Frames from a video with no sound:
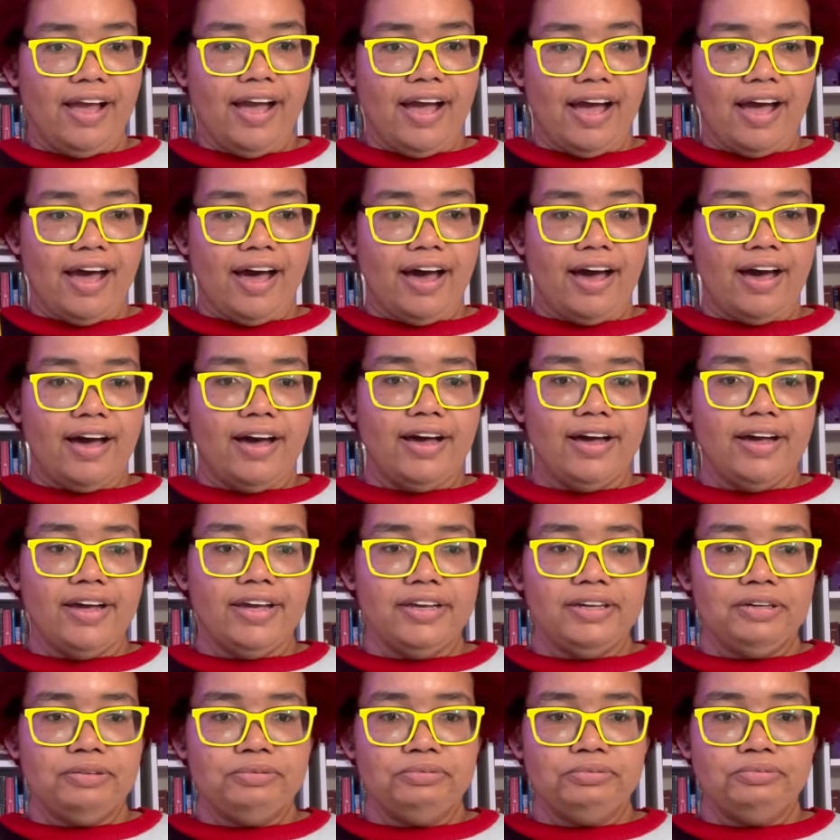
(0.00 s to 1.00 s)

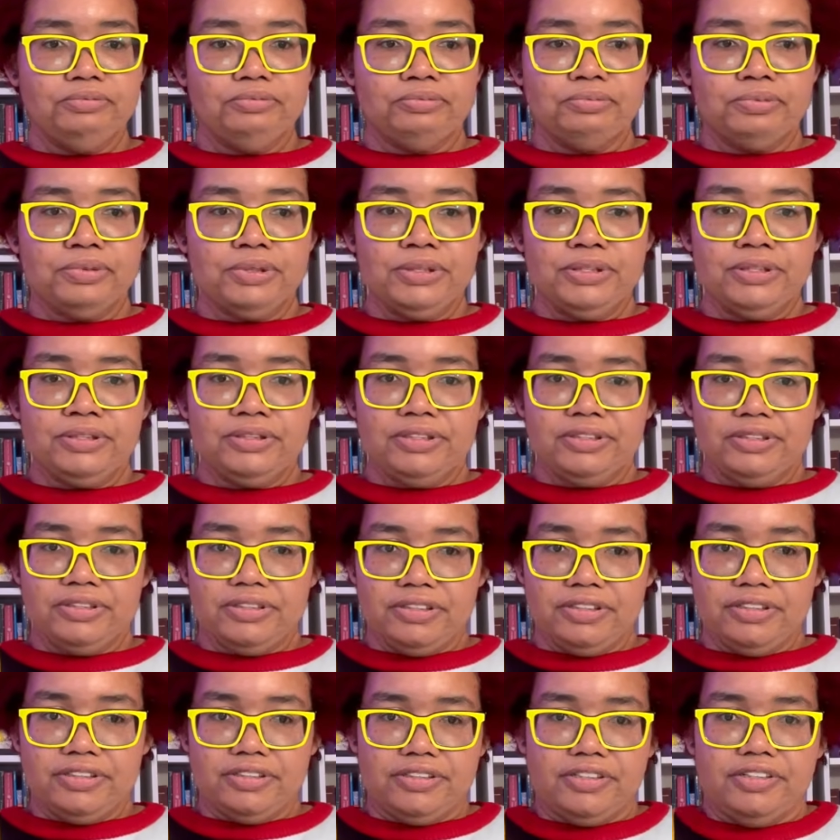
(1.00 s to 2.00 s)
I would,
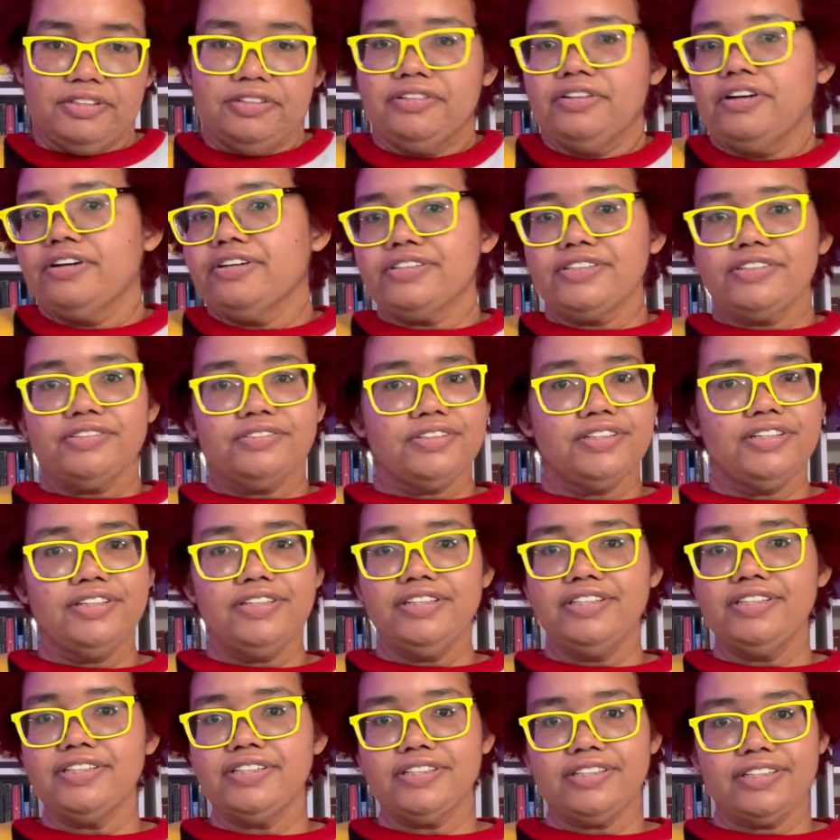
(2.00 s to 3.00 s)
you
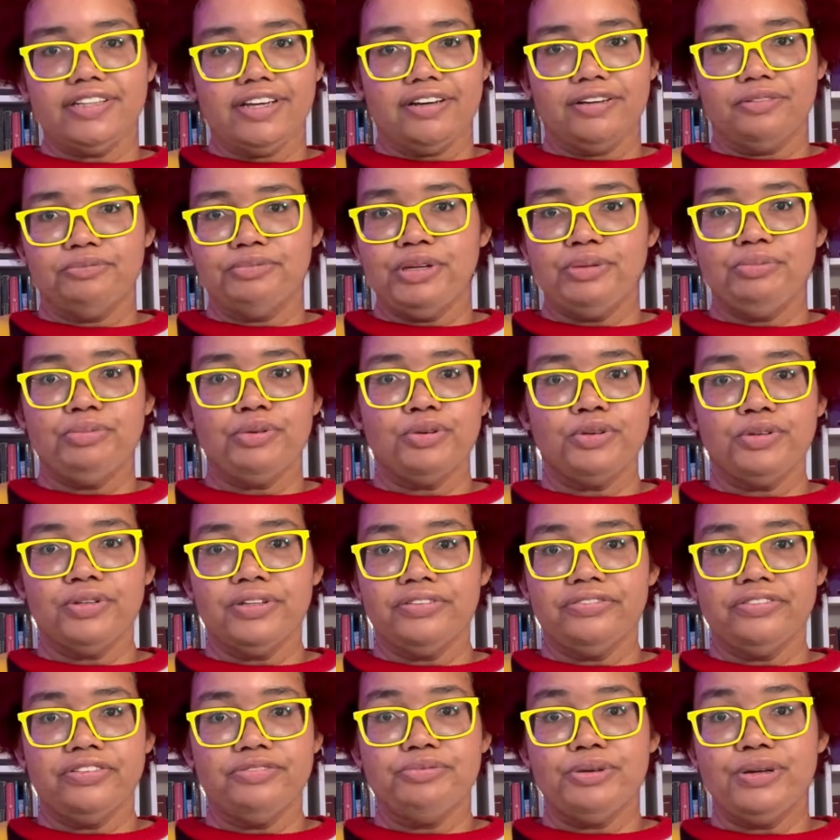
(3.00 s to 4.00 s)
need to tell people
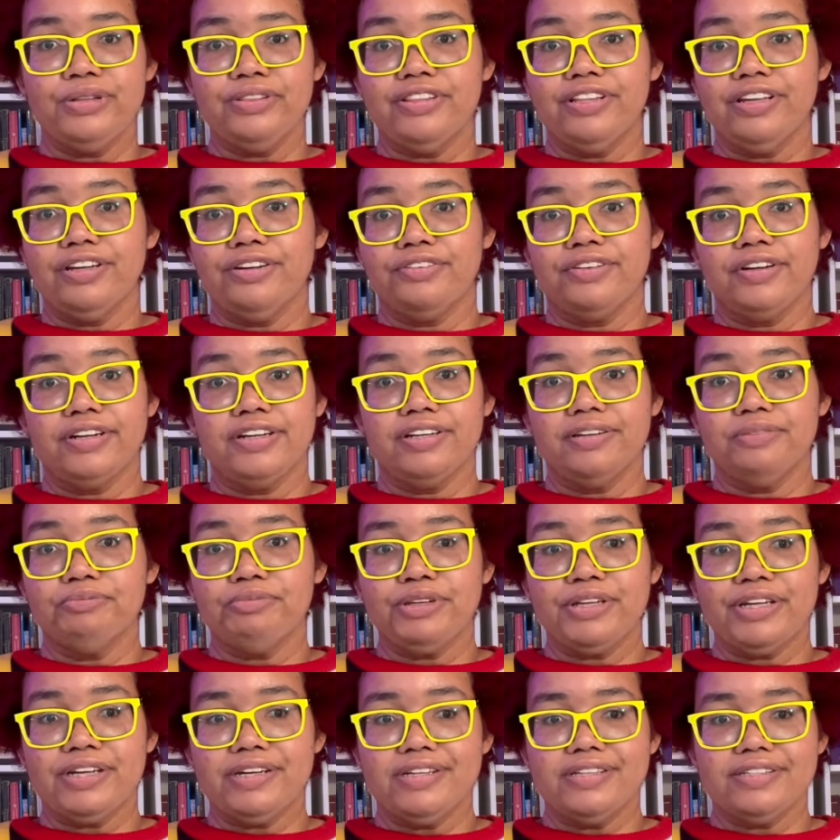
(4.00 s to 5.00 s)
if you put thinner in it,
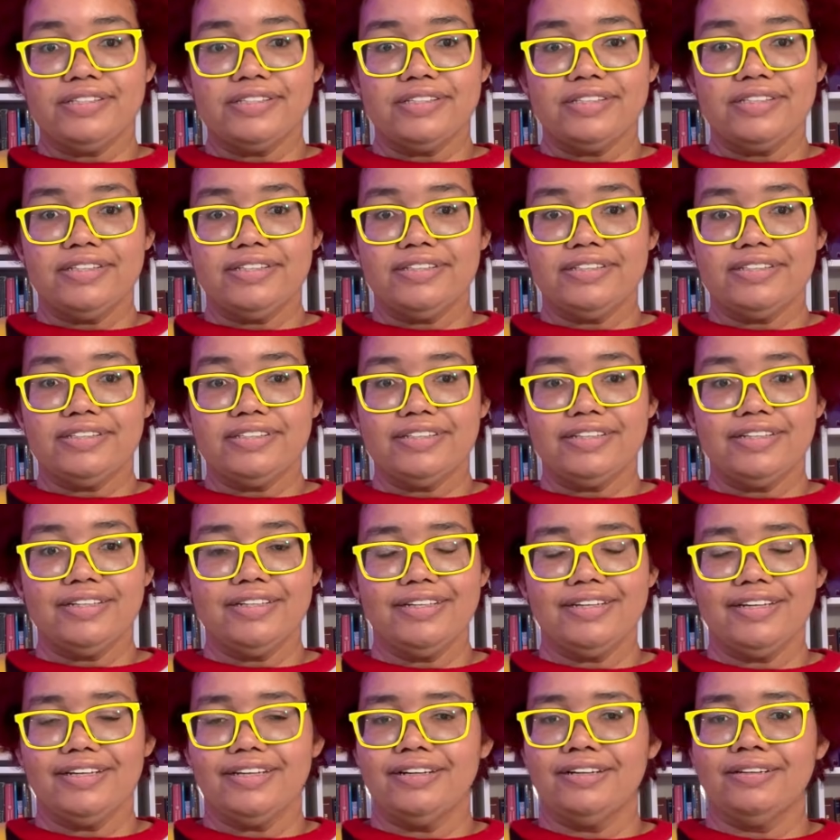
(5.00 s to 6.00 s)
because it's,
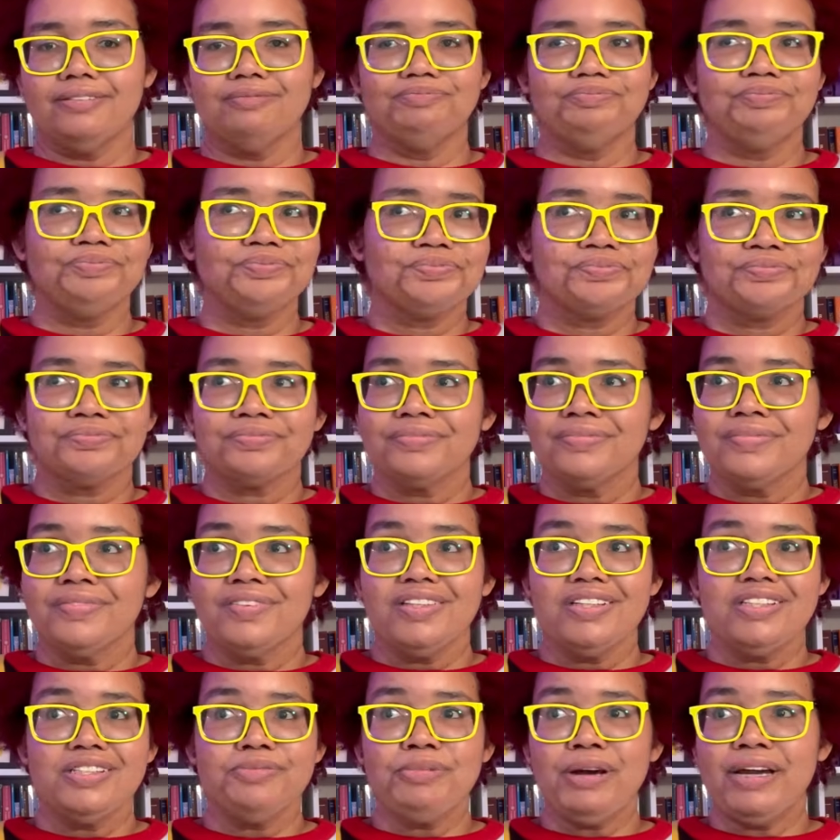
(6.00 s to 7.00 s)

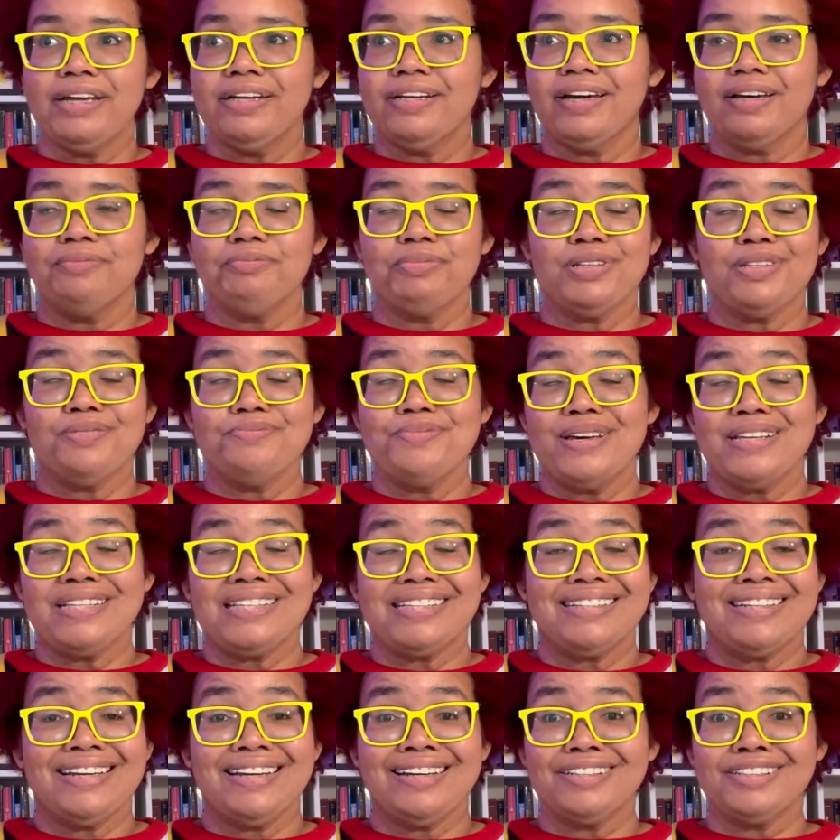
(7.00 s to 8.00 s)
this might not be the best
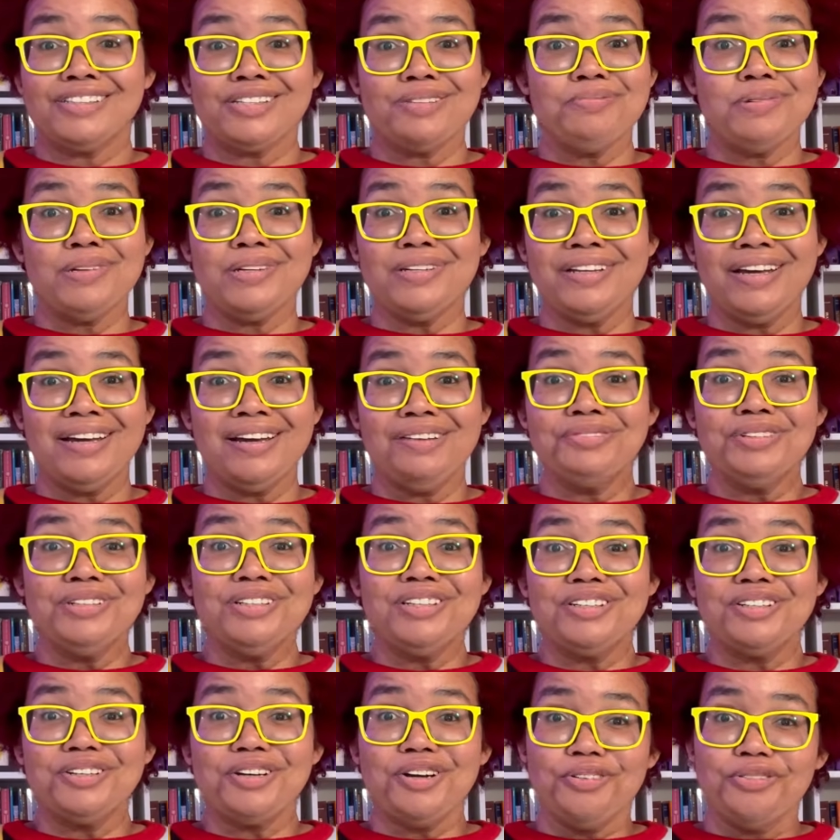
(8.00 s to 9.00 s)
analogy, but I'm going
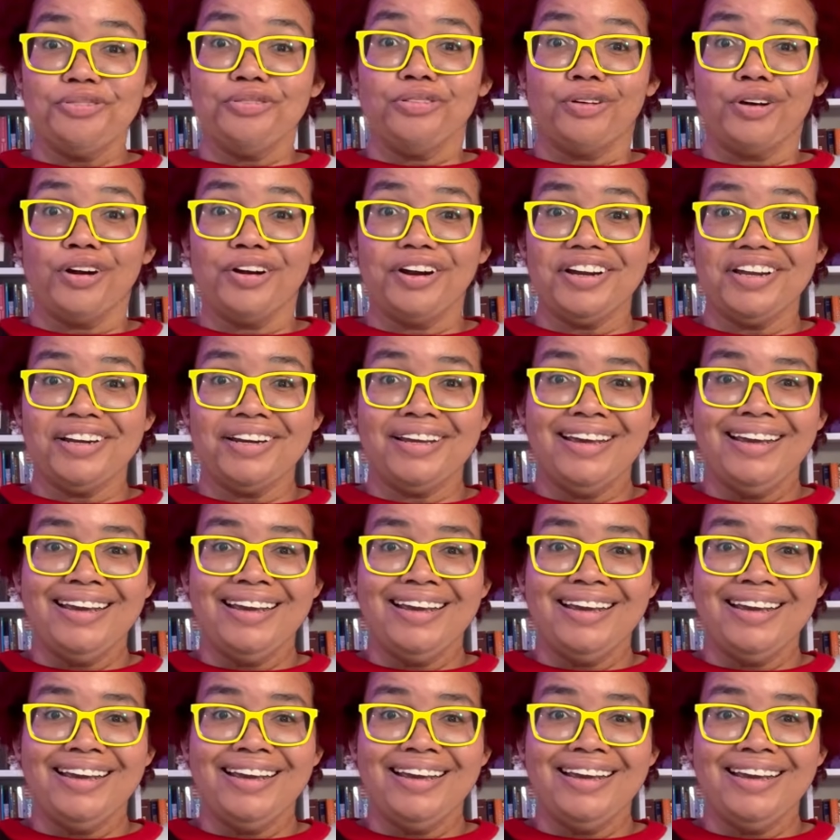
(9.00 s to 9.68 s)
to go for it.